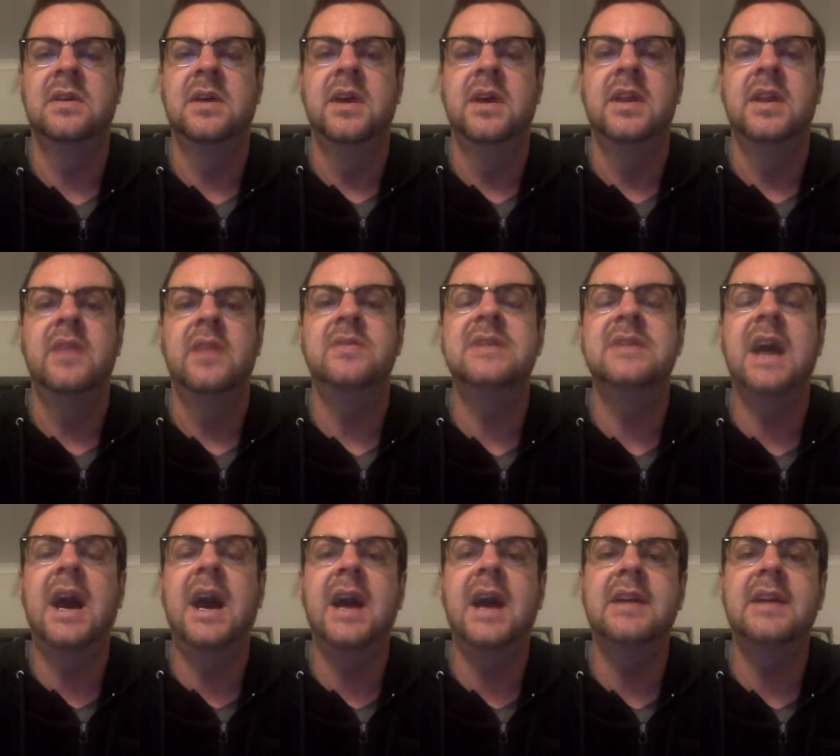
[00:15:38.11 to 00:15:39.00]
There is a
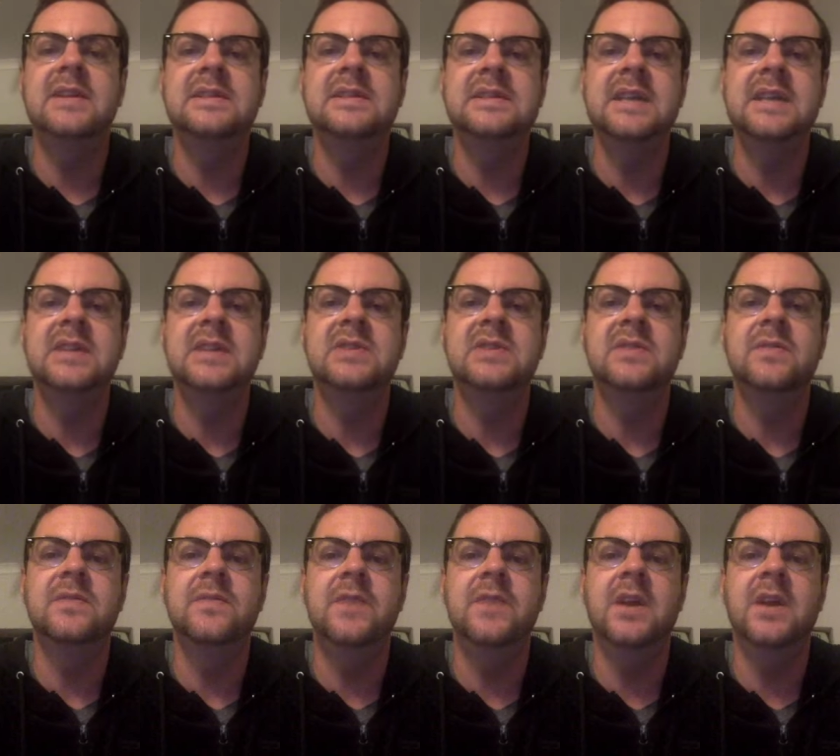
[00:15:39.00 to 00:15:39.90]
heightened sense of
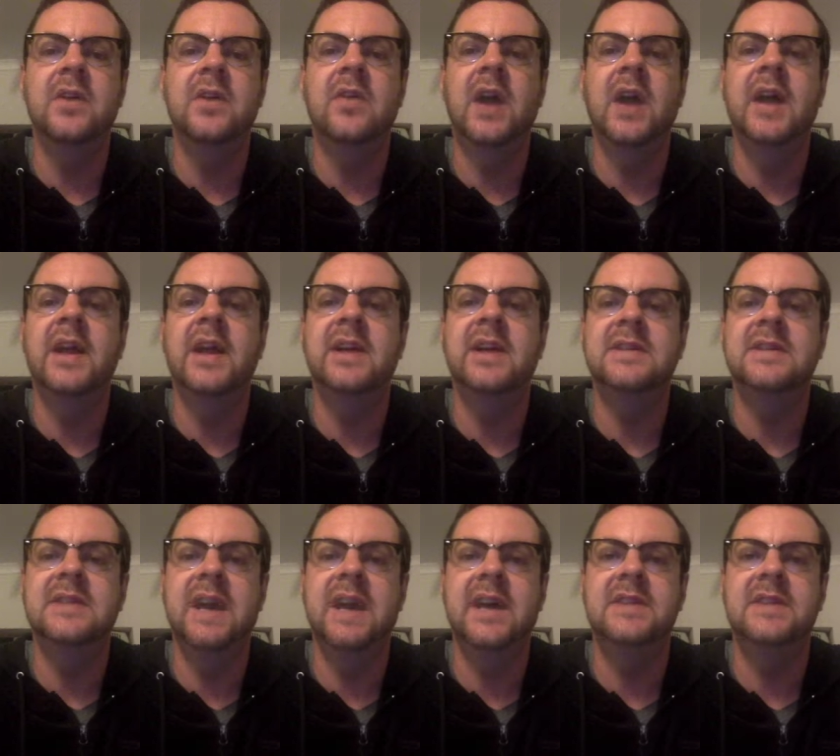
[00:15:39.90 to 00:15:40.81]
fear and
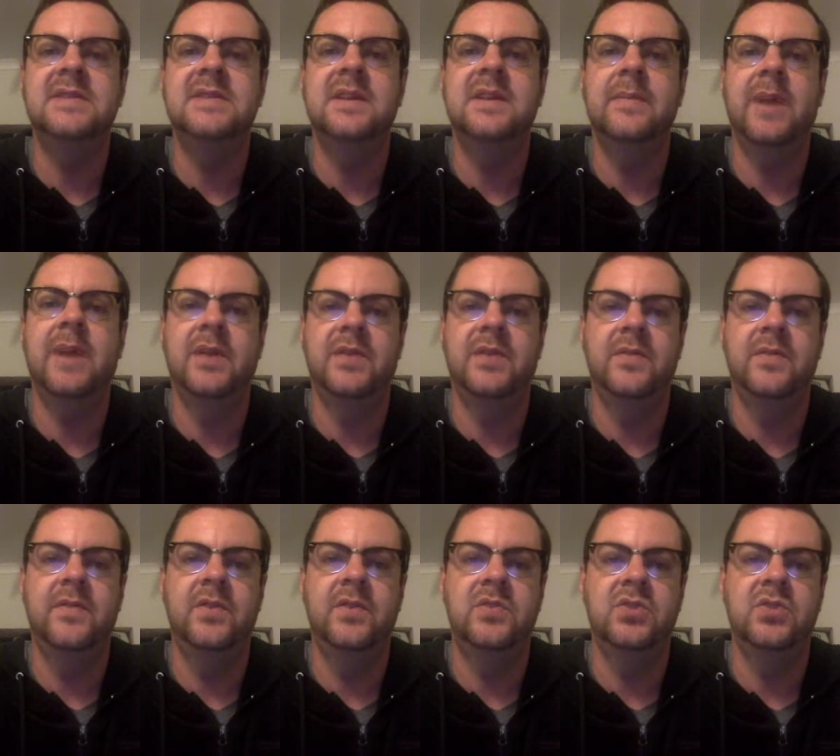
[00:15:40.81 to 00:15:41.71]
anxiety about the
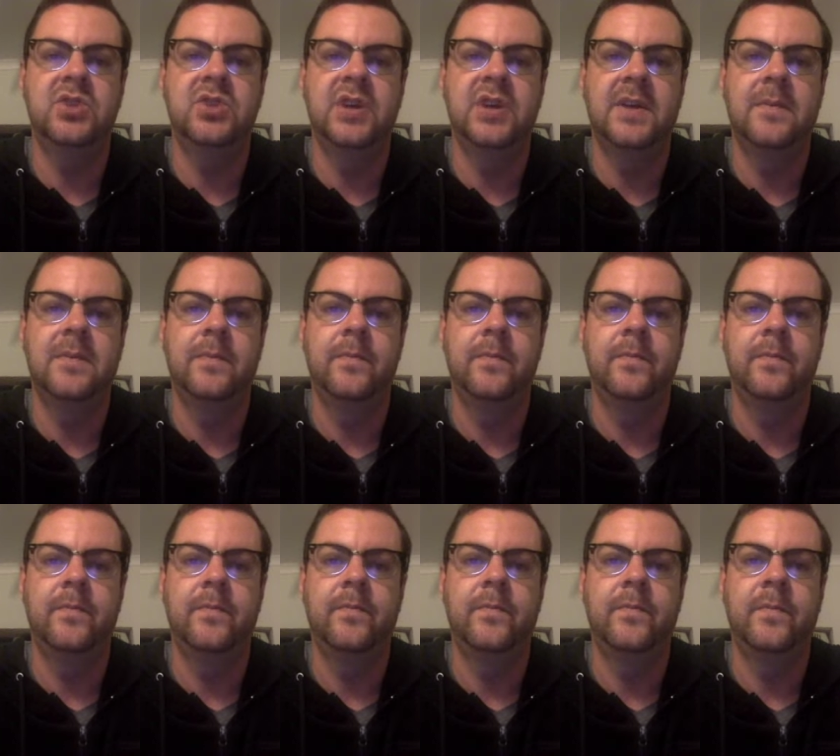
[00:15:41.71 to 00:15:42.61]
future.
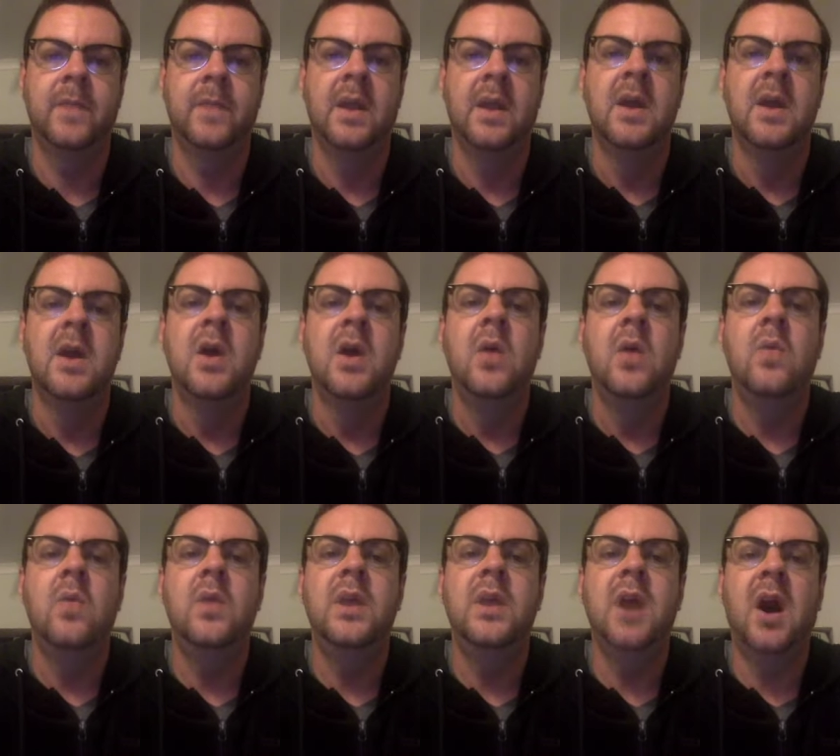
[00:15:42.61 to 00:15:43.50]

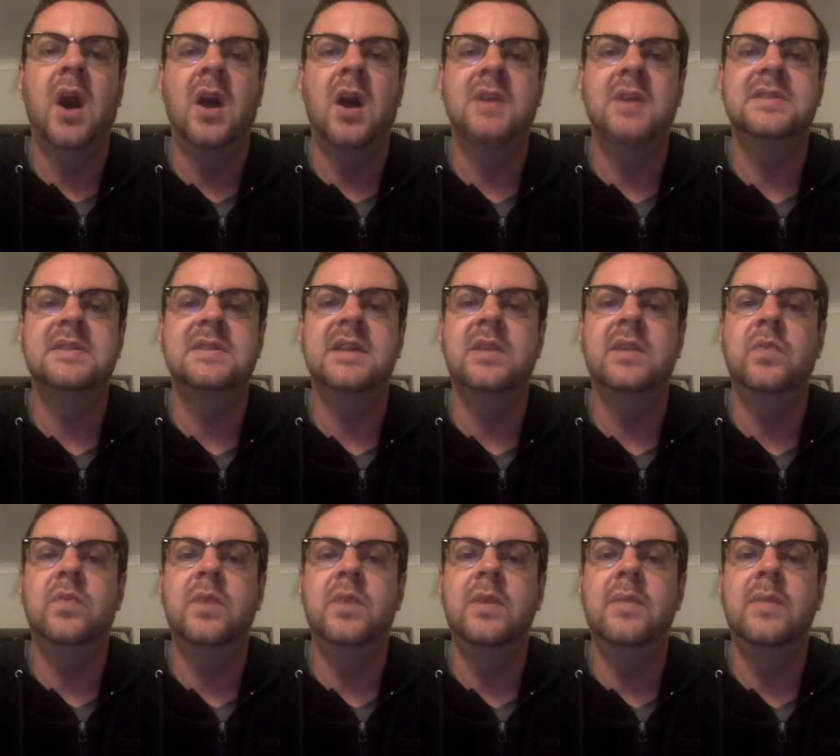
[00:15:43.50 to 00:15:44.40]
We ask that
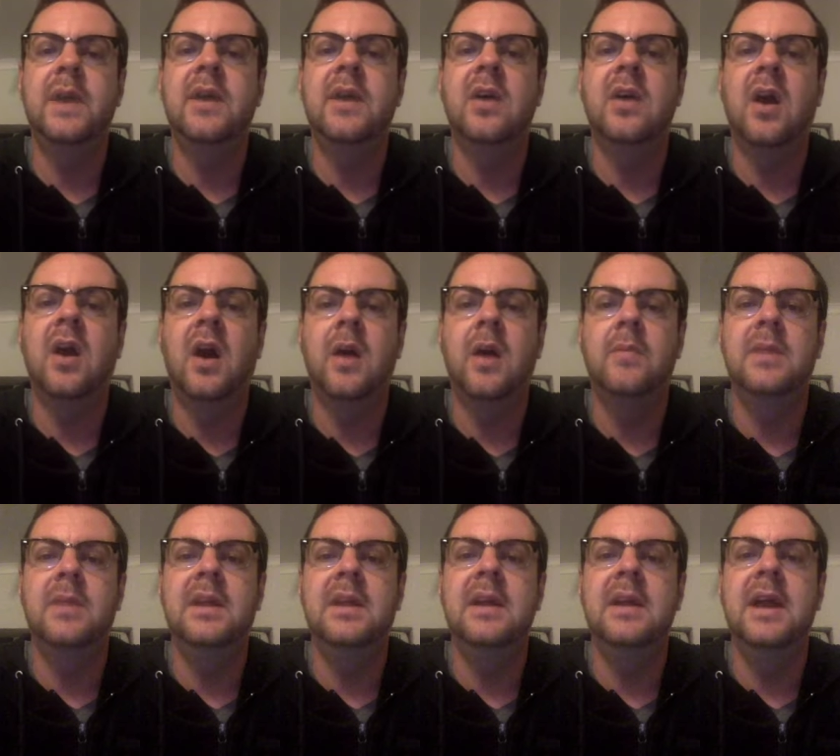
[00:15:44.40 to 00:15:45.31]
we may
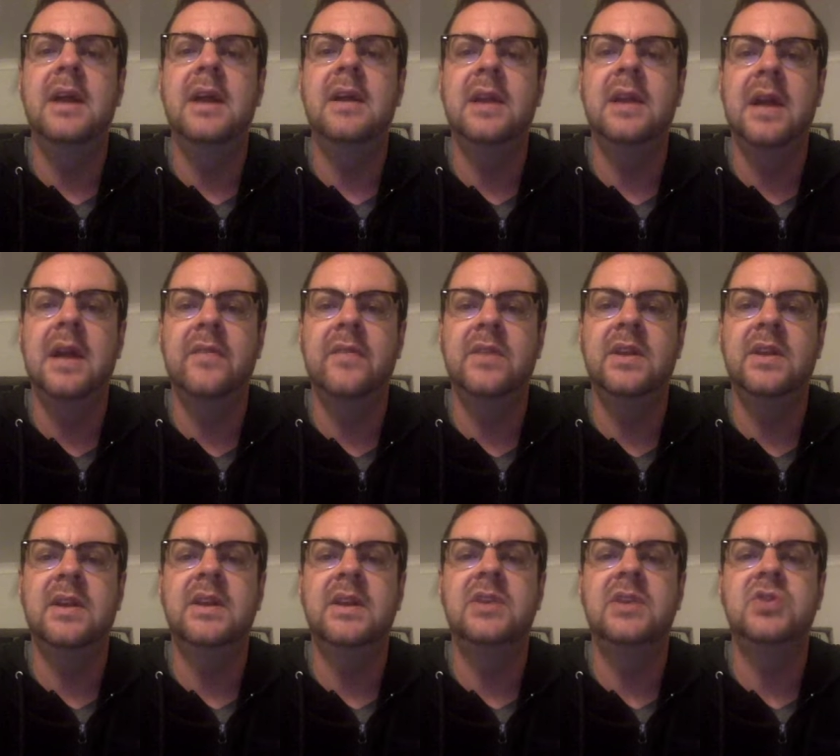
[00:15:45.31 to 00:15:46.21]
calmly and
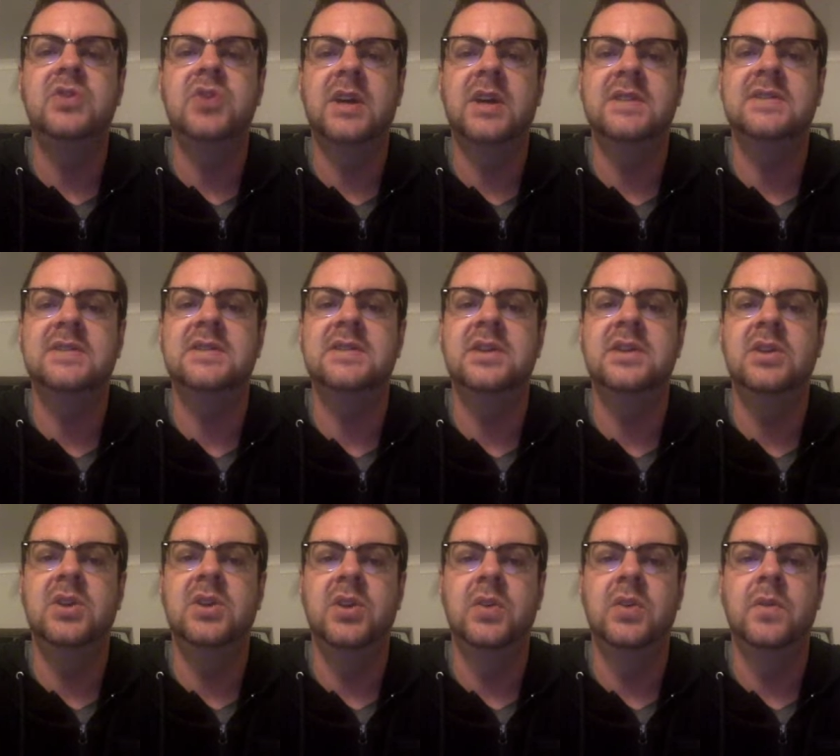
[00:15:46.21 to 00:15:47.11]
lovingly trust in
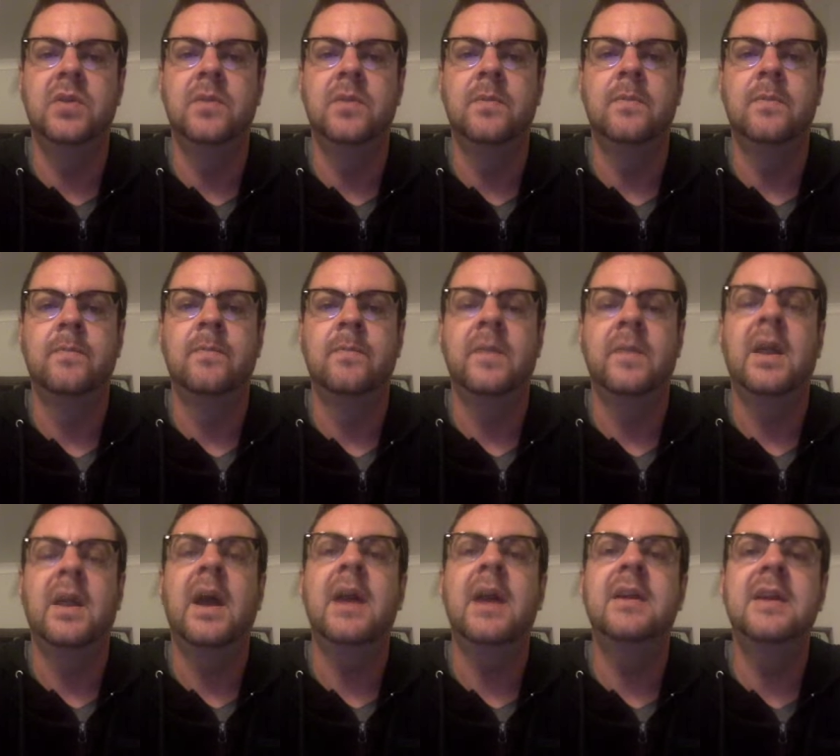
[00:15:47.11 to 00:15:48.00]
you
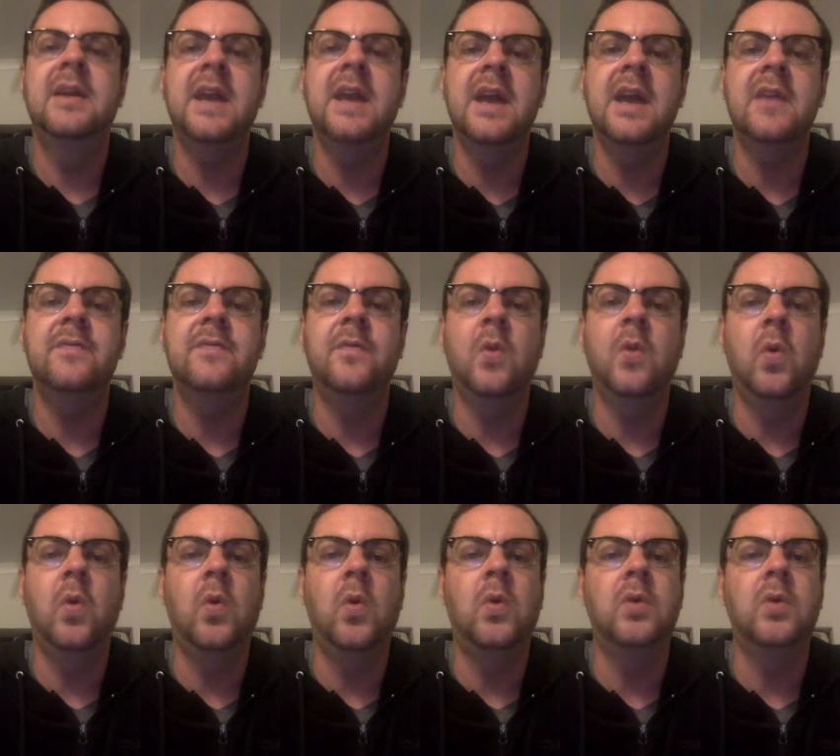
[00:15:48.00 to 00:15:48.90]
and care for
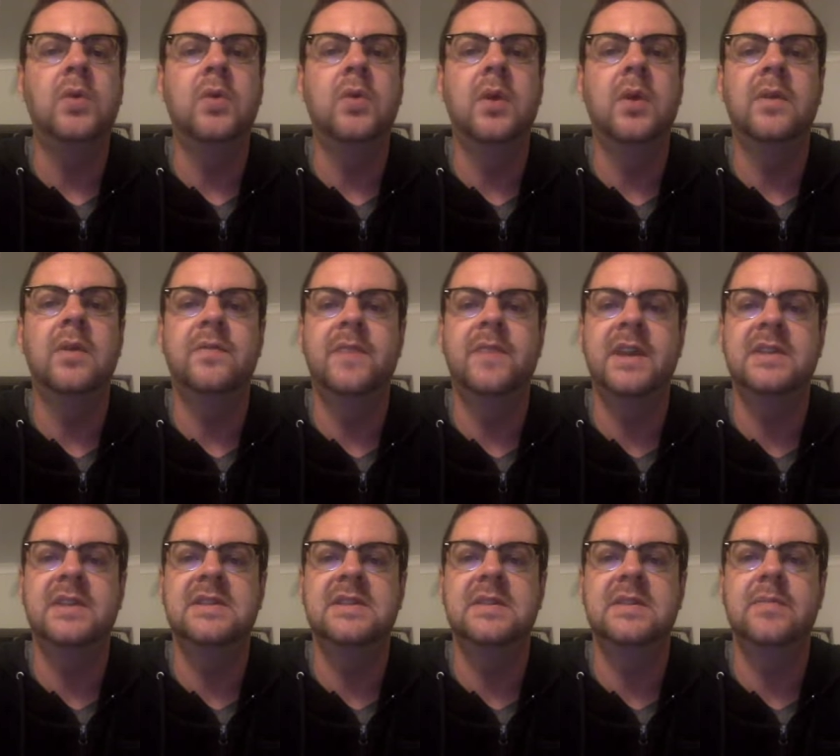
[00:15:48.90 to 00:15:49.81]
all who are
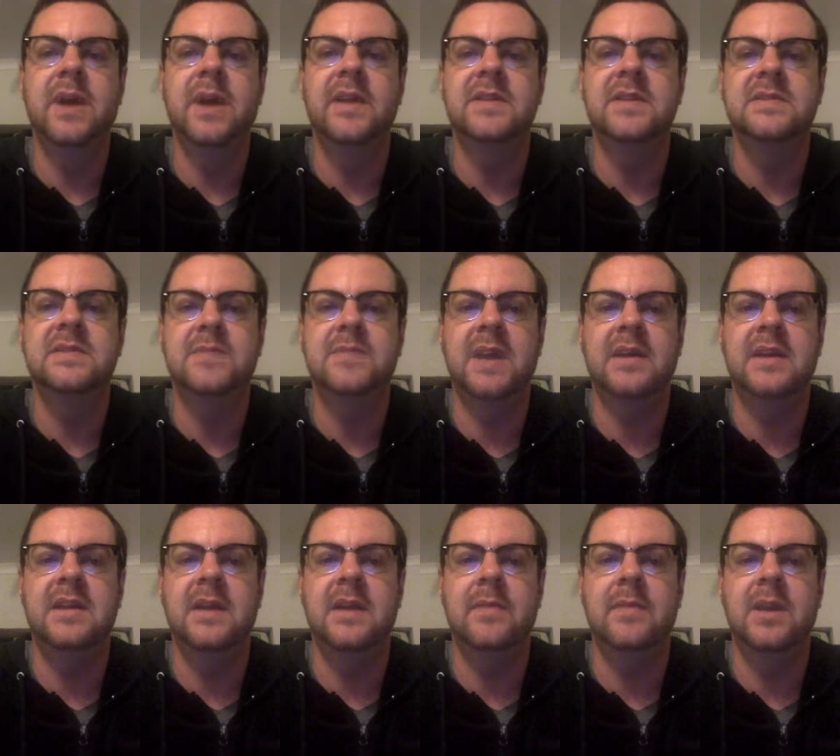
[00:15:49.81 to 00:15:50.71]
affected by this
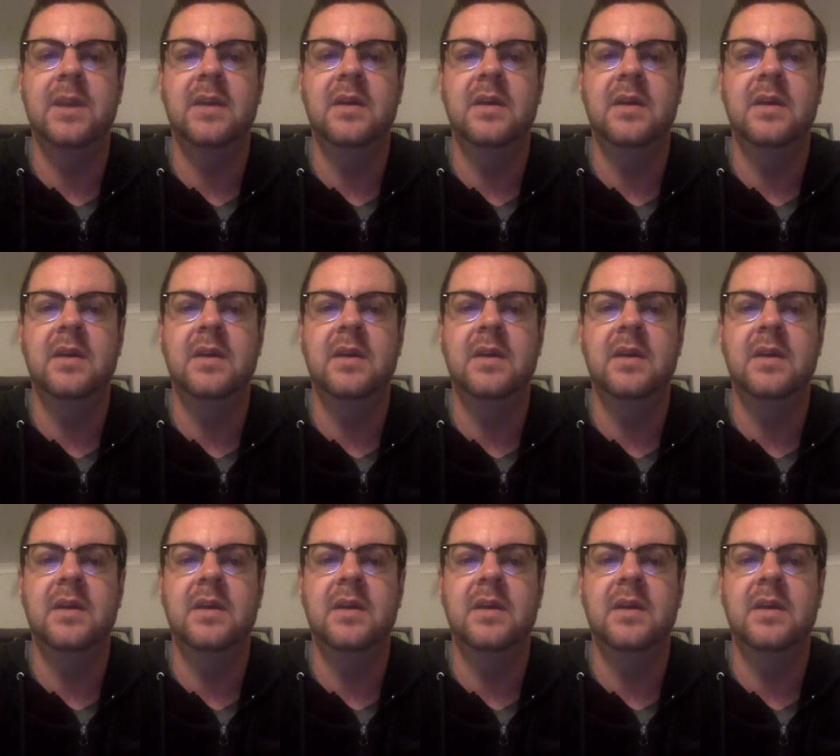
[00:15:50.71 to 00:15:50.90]
pandemic.